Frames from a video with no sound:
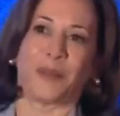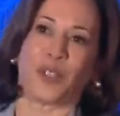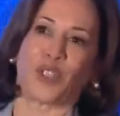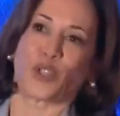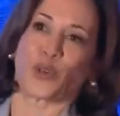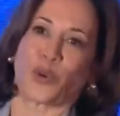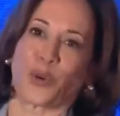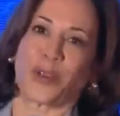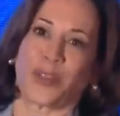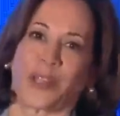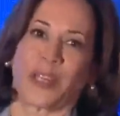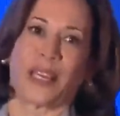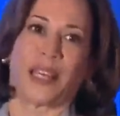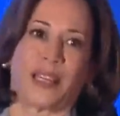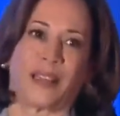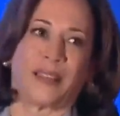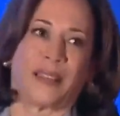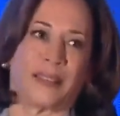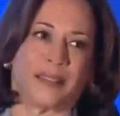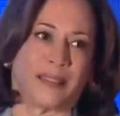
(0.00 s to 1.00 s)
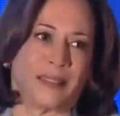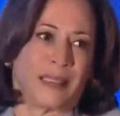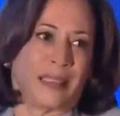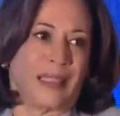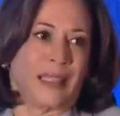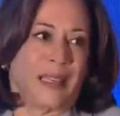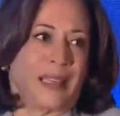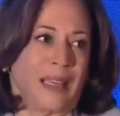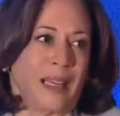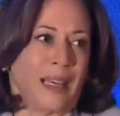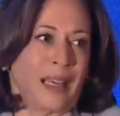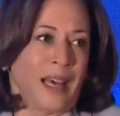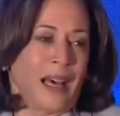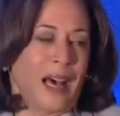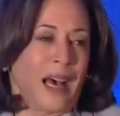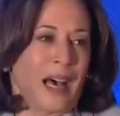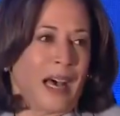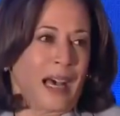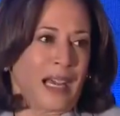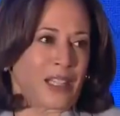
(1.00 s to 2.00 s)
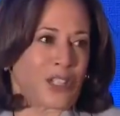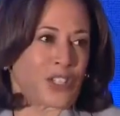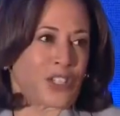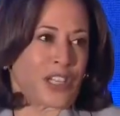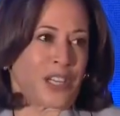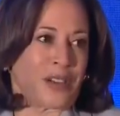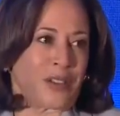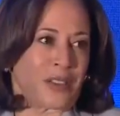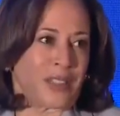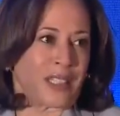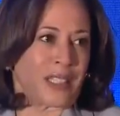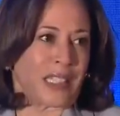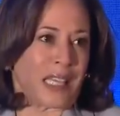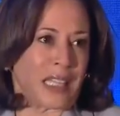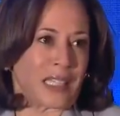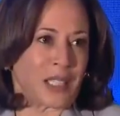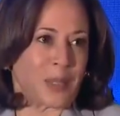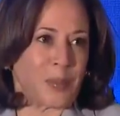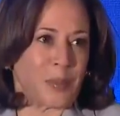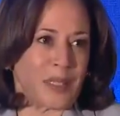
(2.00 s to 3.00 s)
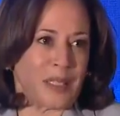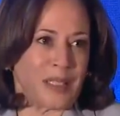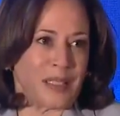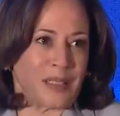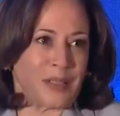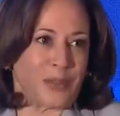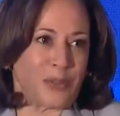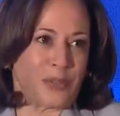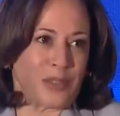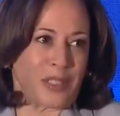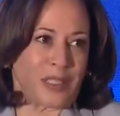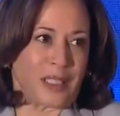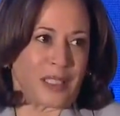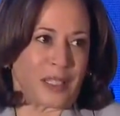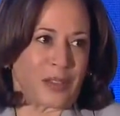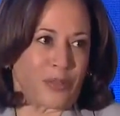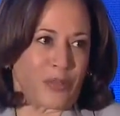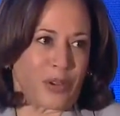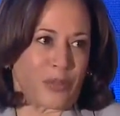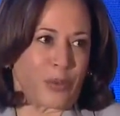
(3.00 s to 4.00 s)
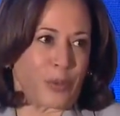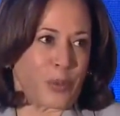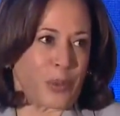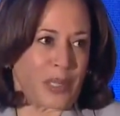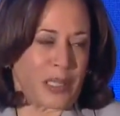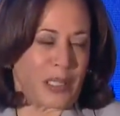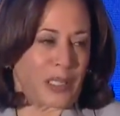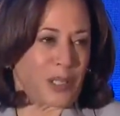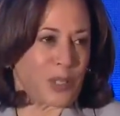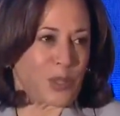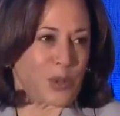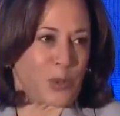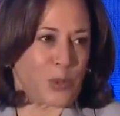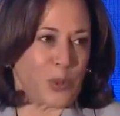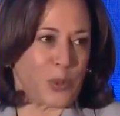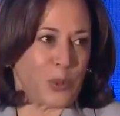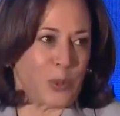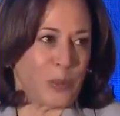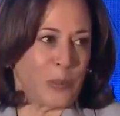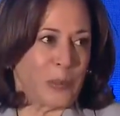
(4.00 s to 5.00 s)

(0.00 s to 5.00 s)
sure that I share the sentiment and the feeling of everyone in this room